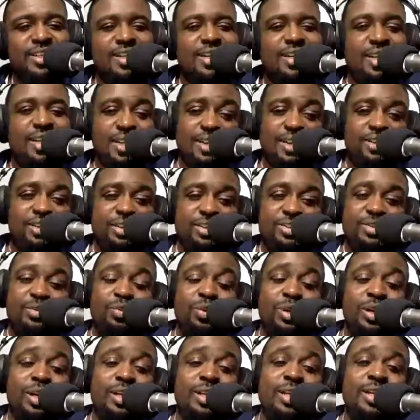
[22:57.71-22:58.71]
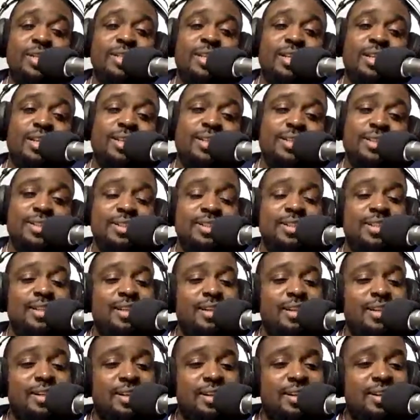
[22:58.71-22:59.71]
He's the one that doesn't listen,
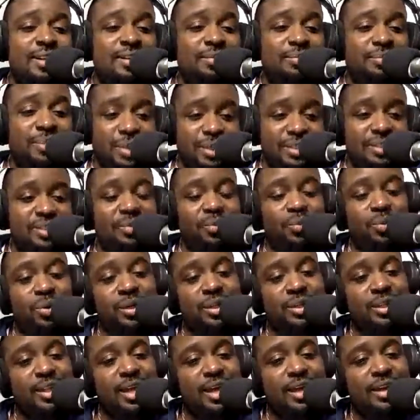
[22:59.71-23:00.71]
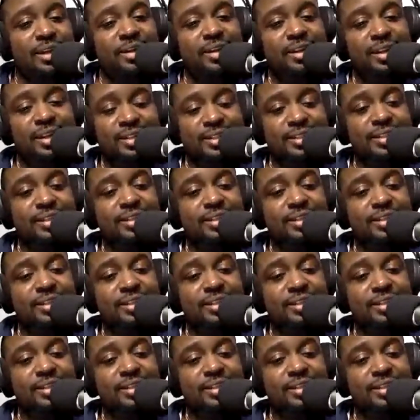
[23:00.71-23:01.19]
but he's the one that gets